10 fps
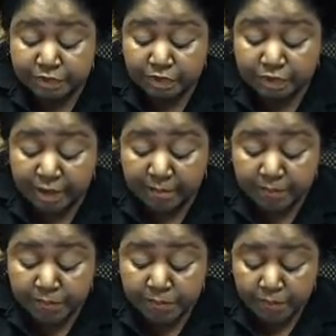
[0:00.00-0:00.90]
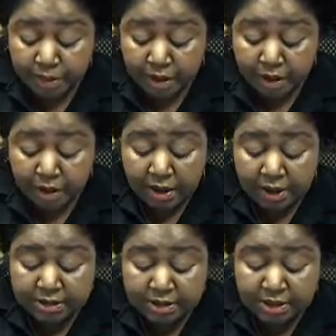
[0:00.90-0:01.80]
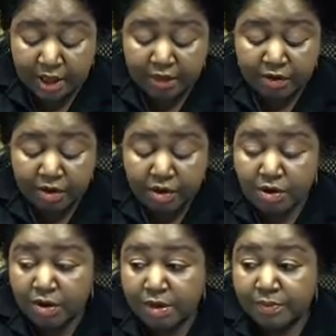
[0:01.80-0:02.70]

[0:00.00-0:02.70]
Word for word: Okay? All right, together,